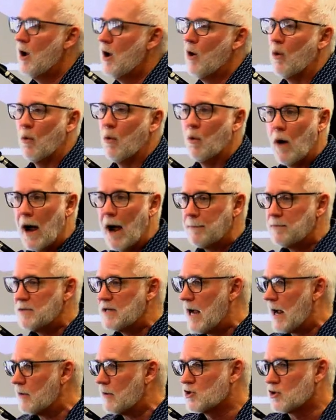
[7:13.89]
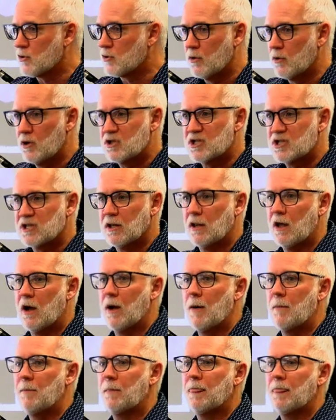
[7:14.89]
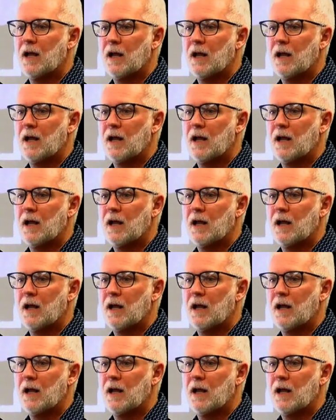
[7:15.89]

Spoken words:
wiped out Jerusalem,